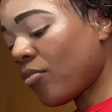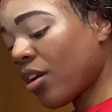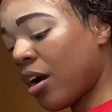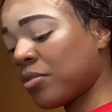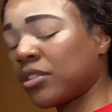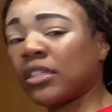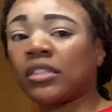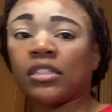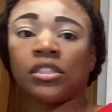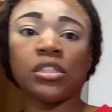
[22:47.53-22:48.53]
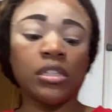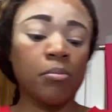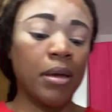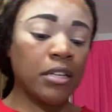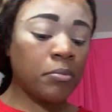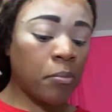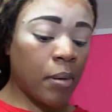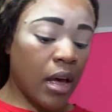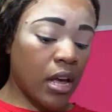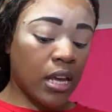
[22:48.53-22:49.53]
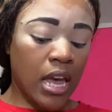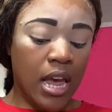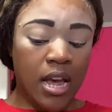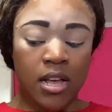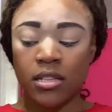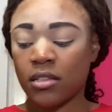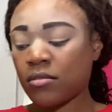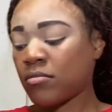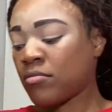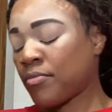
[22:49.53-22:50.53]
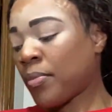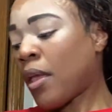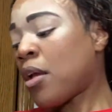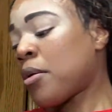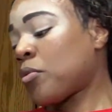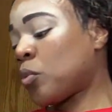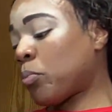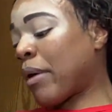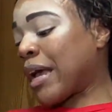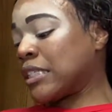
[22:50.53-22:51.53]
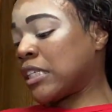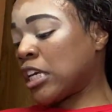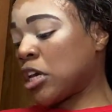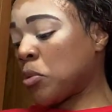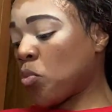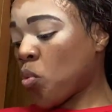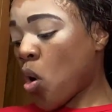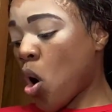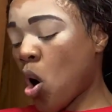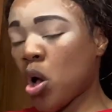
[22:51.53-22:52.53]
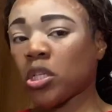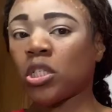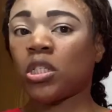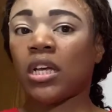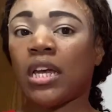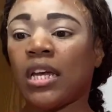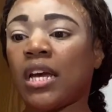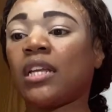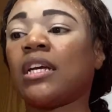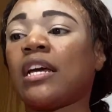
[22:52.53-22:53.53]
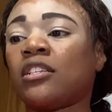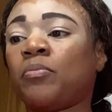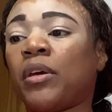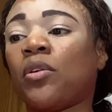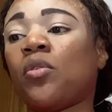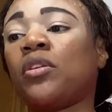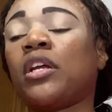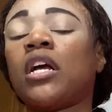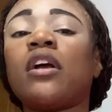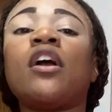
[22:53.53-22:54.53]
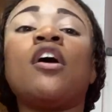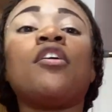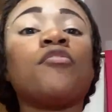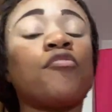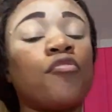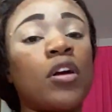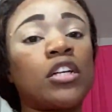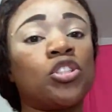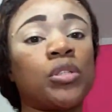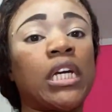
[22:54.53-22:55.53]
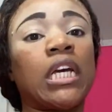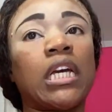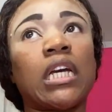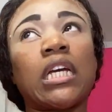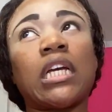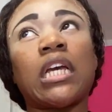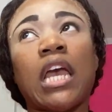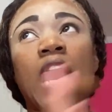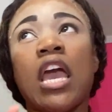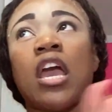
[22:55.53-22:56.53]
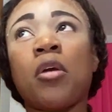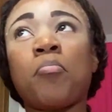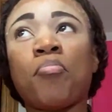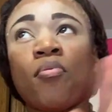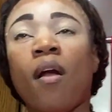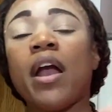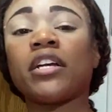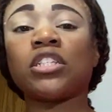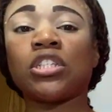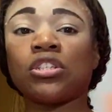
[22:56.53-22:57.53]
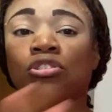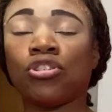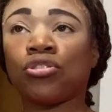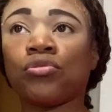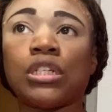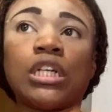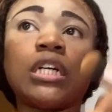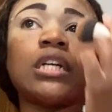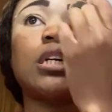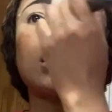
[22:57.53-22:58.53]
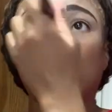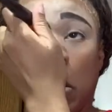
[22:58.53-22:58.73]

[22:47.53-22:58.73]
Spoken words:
I was listening to the Basement Podcast by Tim Ross, and he had a guest speaker on there, Frederick K. Price Jr.